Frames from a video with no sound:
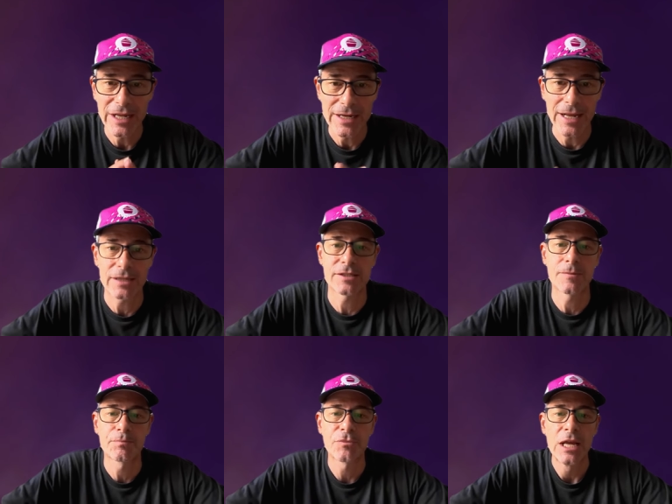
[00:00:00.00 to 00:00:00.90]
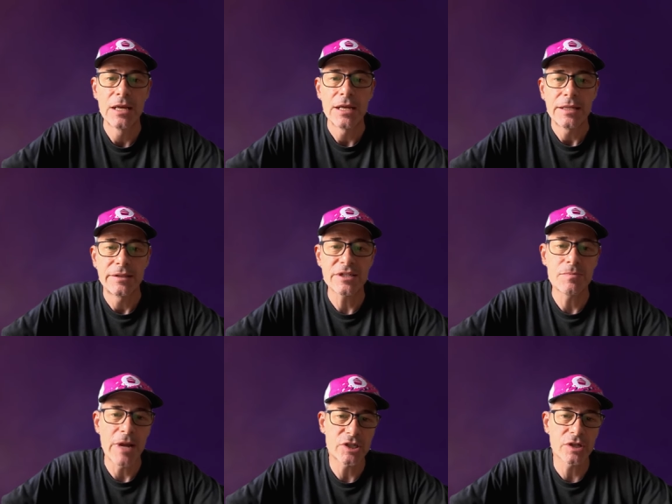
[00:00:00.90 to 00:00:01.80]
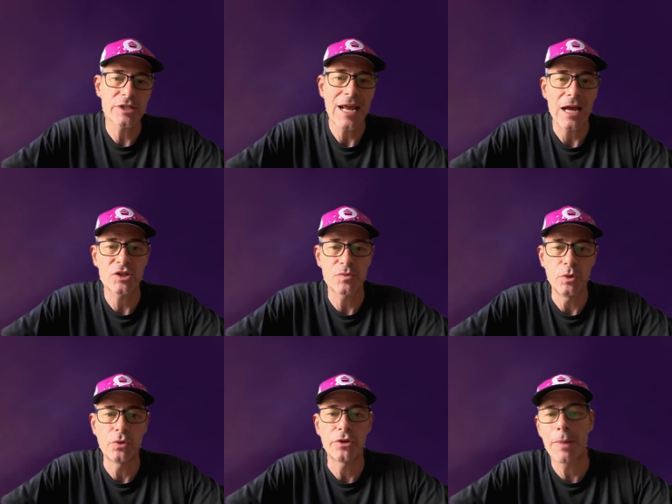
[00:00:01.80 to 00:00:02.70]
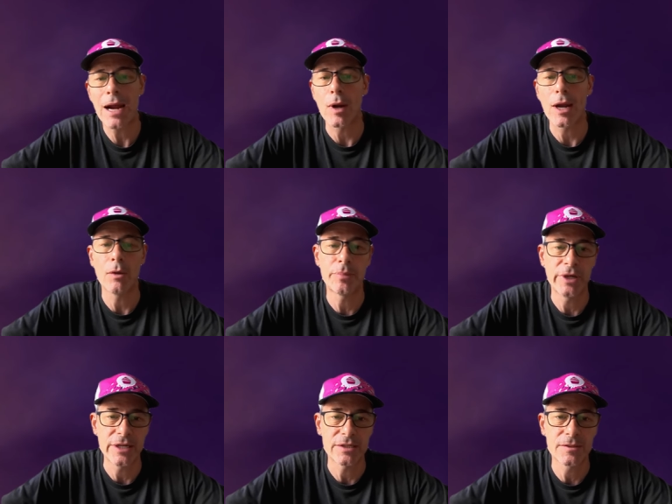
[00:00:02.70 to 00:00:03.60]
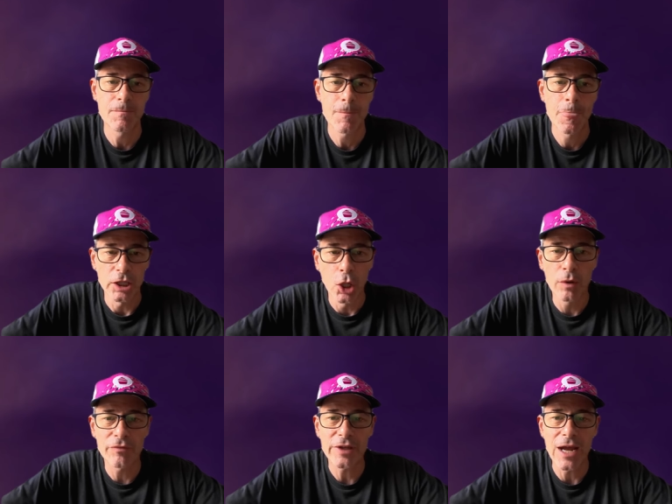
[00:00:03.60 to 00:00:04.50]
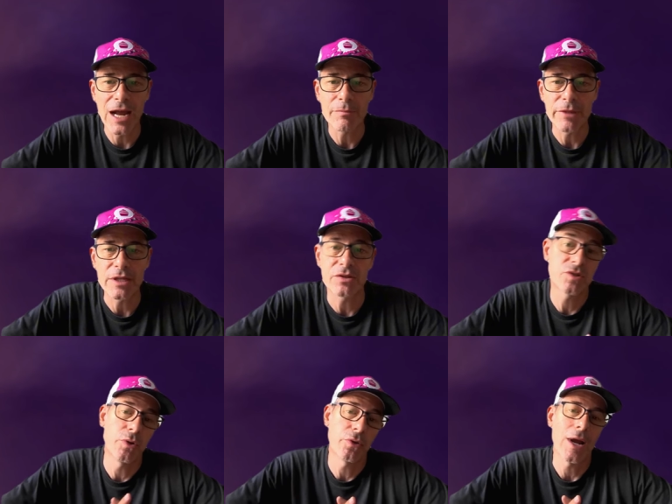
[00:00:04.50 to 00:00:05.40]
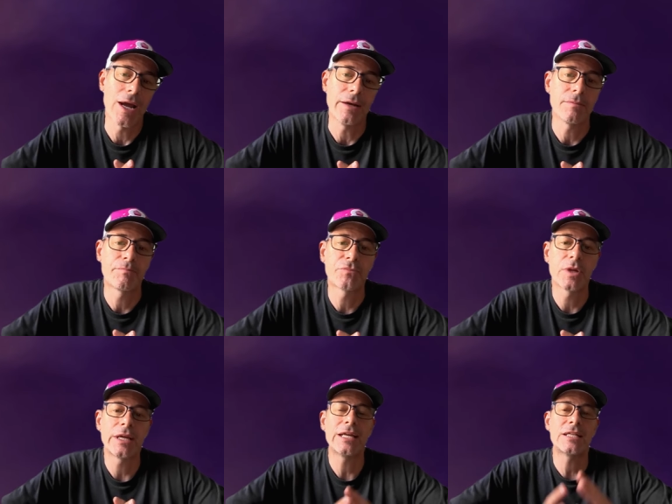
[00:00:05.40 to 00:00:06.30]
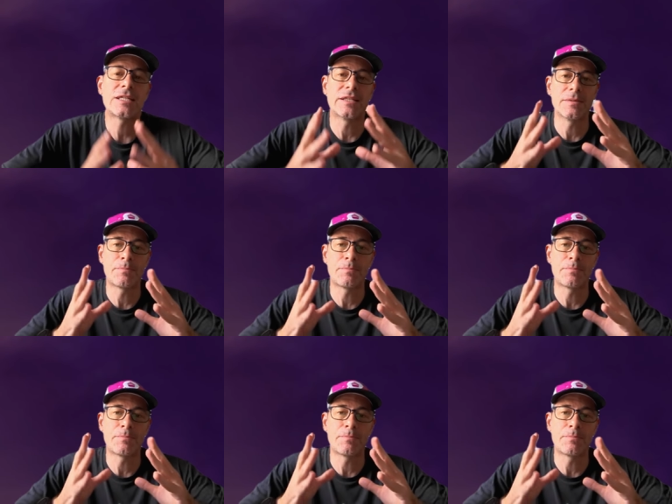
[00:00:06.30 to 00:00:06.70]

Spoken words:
Index. This measures how smooth your power output is. A lower VI means a smoother ride. It's the